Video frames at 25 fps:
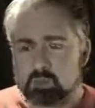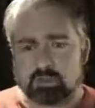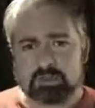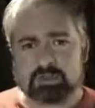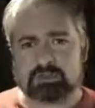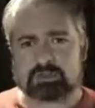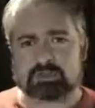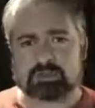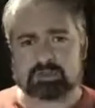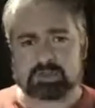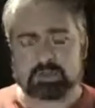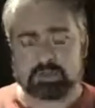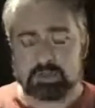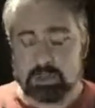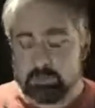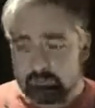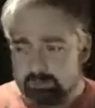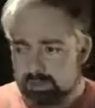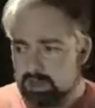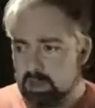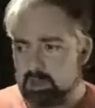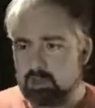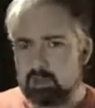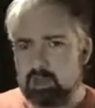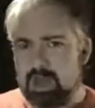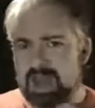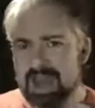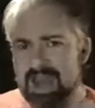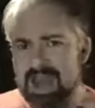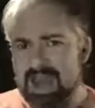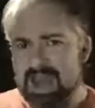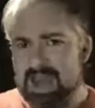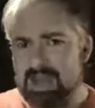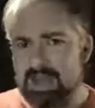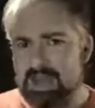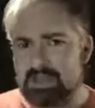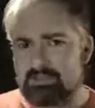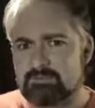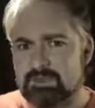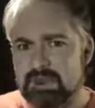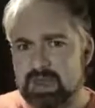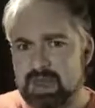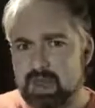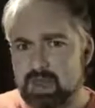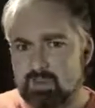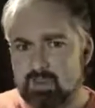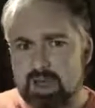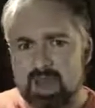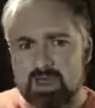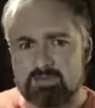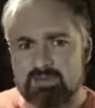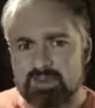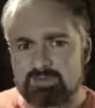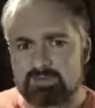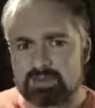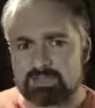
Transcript: one of the things, if you go to any video I've